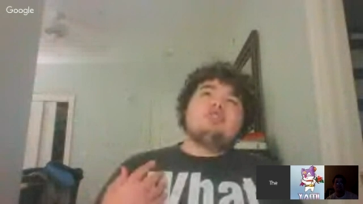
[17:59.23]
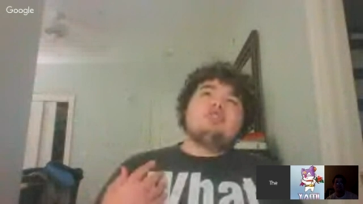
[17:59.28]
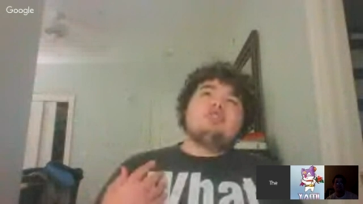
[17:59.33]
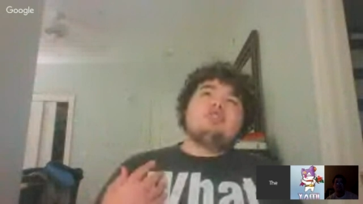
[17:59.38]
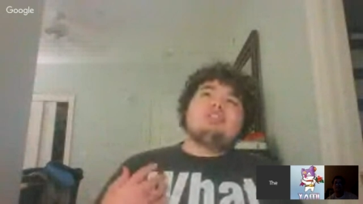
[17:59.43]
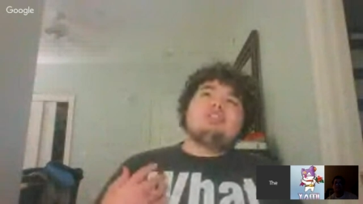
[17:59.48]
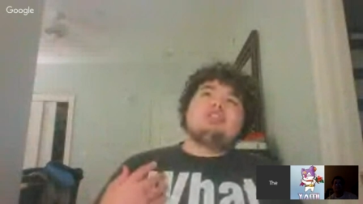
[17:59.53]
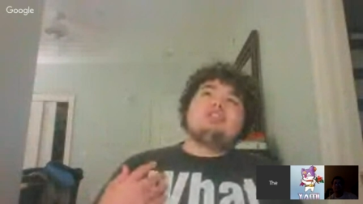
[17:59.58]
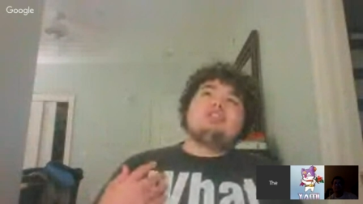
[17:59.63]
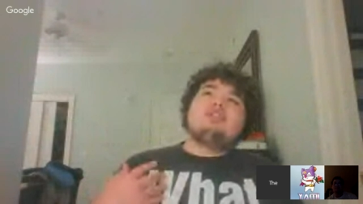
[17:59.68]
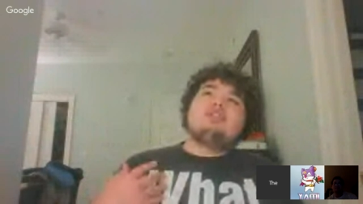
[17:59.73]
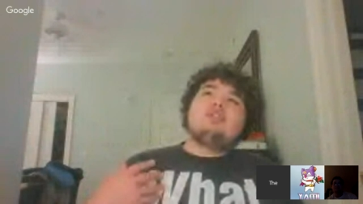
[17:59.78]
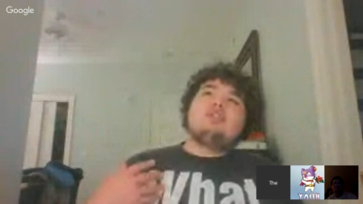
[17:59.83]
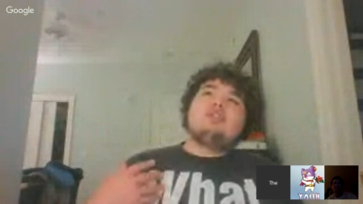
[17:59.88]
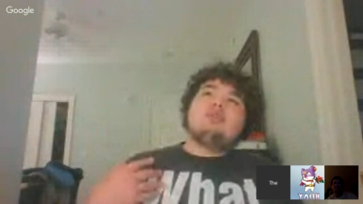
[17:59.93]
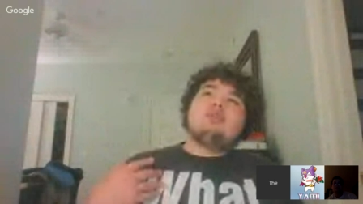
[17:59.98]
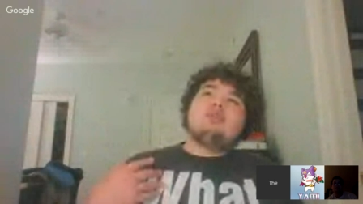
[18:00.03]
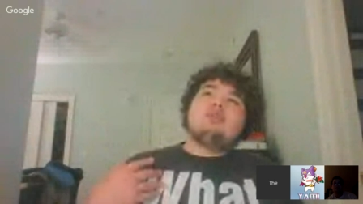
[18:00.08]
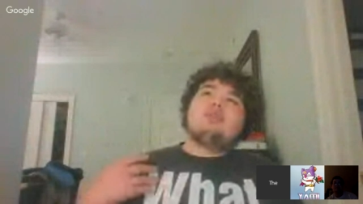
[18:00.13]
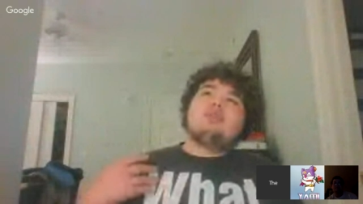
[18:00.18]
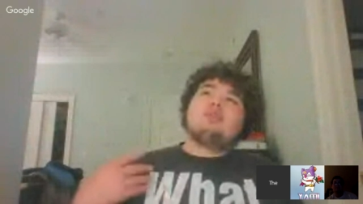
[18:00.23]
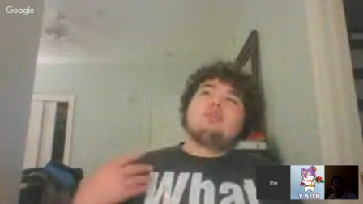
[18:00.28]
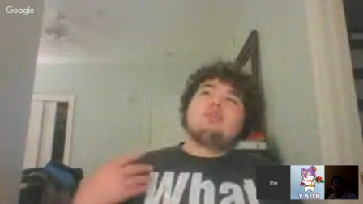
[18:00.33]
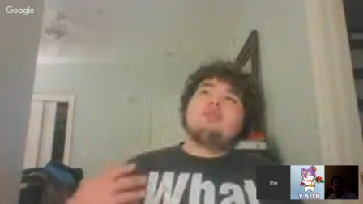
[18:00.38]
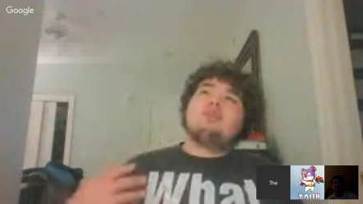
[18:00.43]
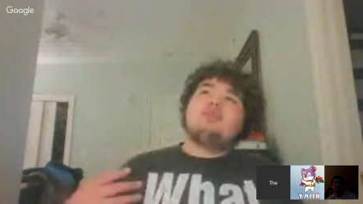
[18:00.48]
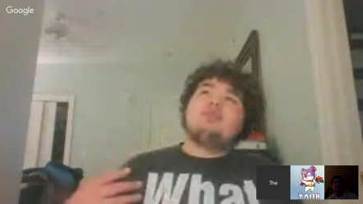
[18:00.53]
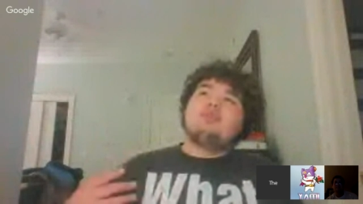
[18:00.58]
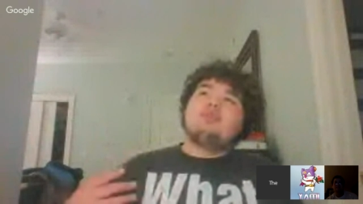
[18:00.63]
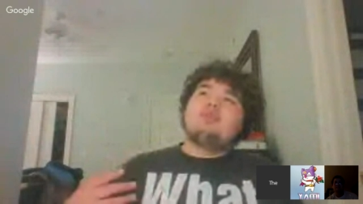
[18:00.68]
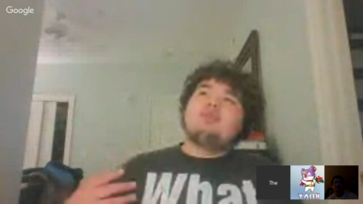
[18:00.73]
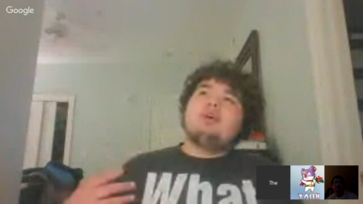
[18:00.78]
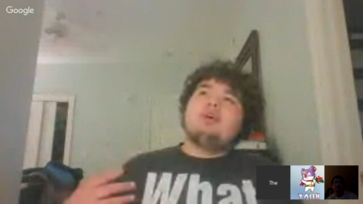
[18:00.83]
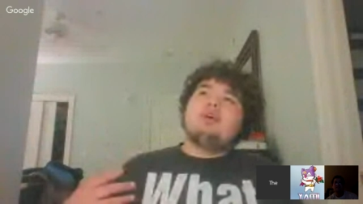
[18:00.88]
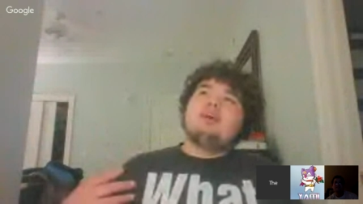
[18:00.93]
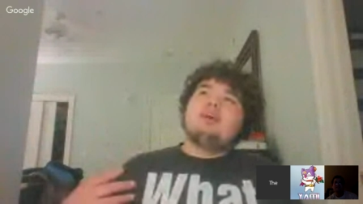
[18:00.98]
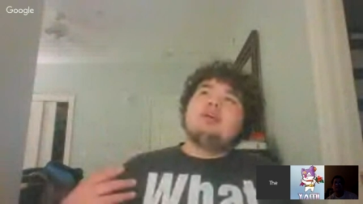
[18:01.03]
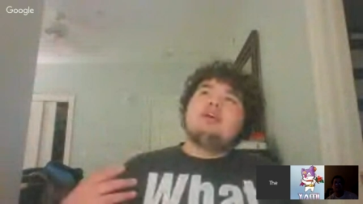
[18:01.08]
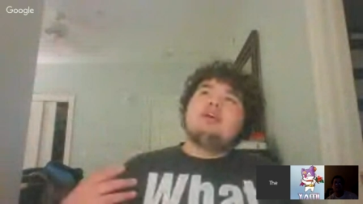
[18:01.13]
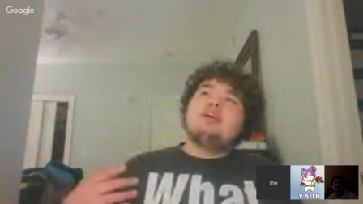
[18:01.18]
just
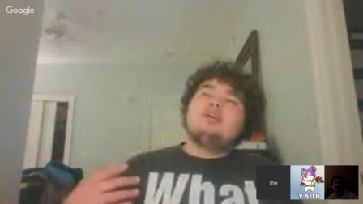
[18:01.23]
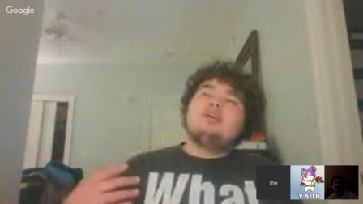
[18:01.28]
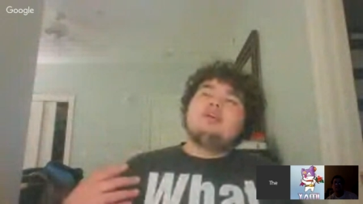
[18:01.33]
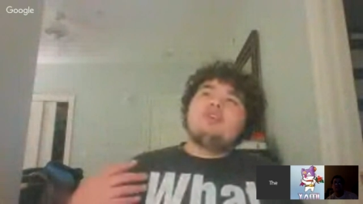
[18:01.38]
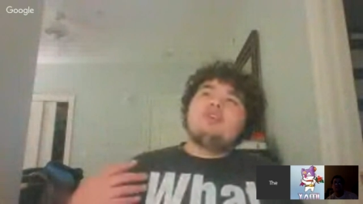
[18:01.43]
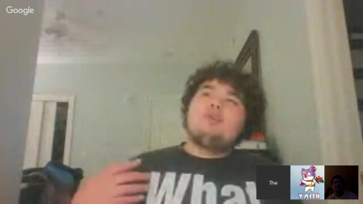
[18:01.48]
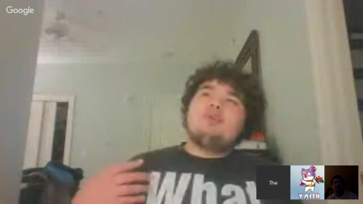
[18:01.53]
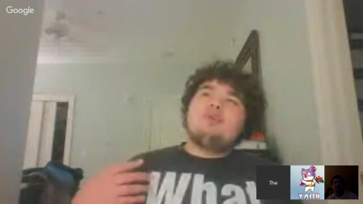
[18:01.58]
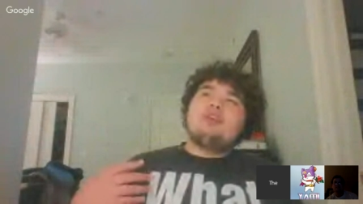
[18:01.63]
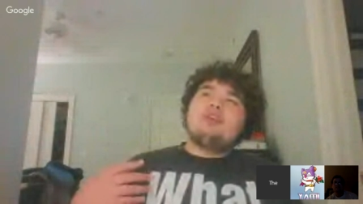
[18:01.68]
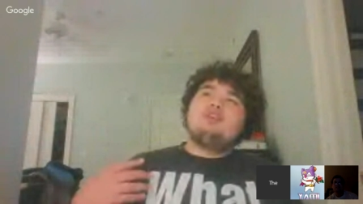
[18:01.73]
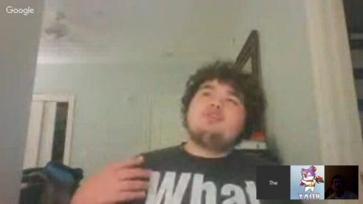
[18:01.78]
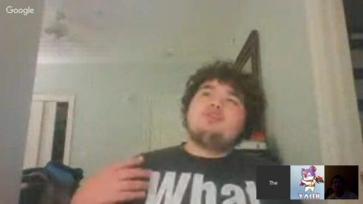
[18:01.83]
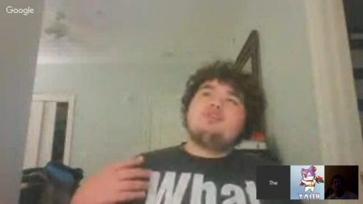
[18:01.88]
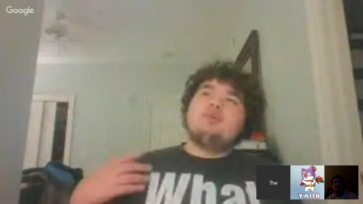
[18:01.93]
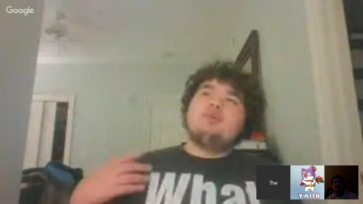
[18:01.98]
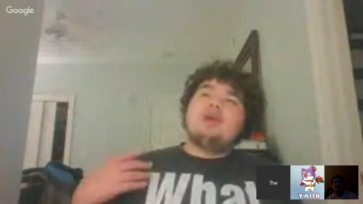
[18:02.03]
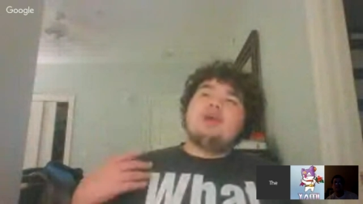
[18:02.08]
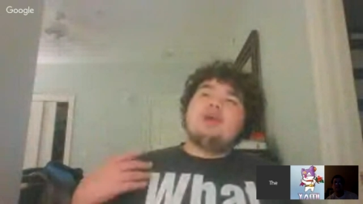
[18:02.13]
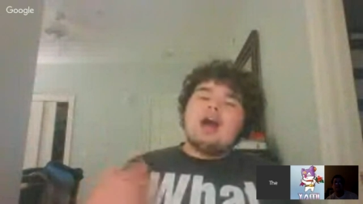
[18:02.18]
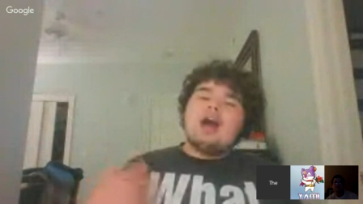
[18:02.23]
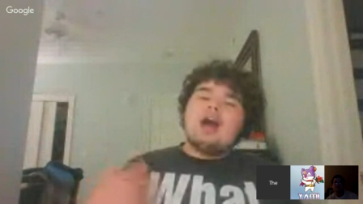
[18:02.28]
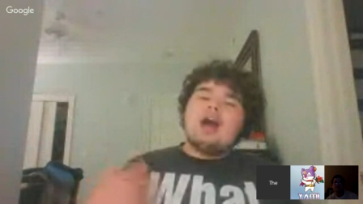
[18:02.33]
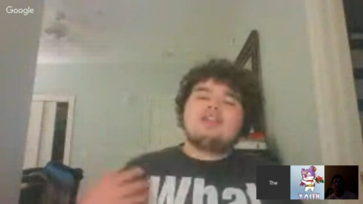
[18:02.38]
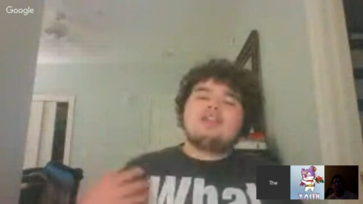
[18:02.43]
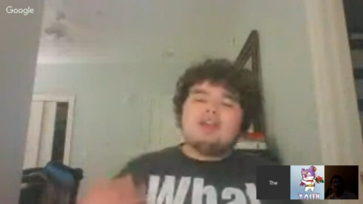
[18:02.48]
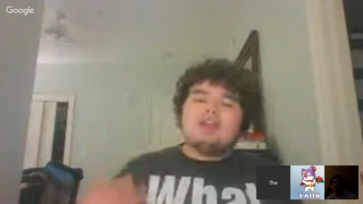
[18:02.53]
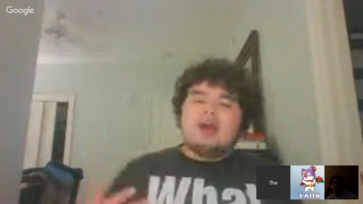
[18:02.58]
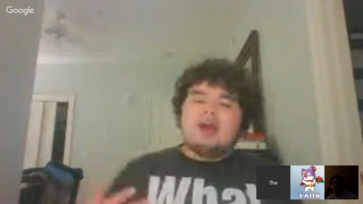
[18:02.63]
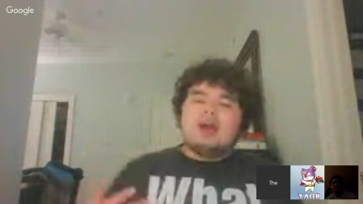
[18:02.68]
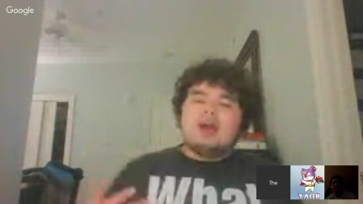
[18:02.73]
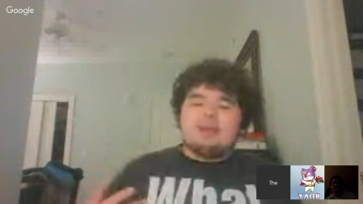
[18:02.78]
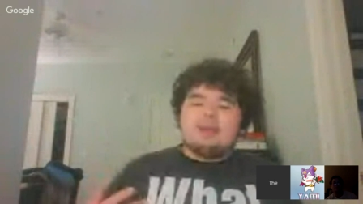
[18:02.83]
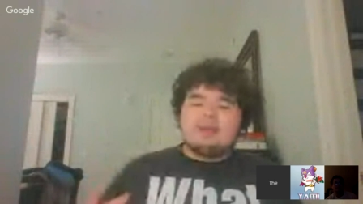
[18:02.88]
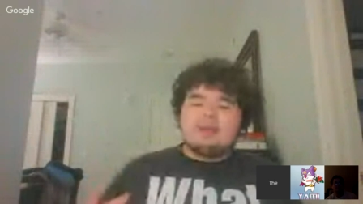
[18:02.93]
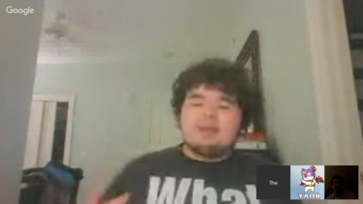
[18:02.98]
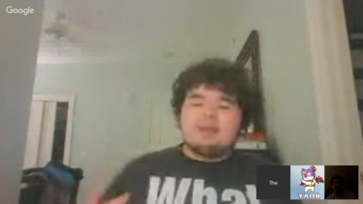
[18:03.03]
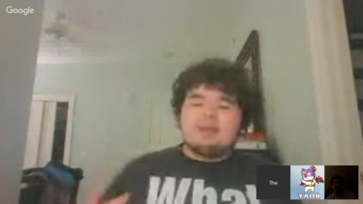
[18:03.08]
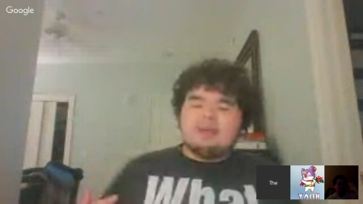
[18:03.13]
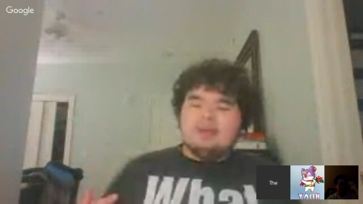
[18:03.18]
threw someone into a Hot
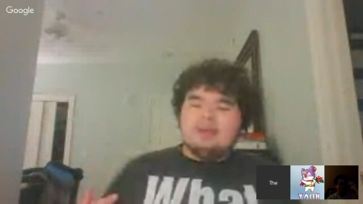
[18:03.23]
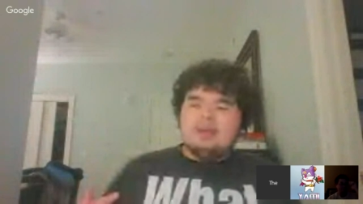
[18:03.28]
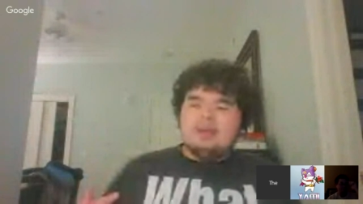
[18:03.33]
Topic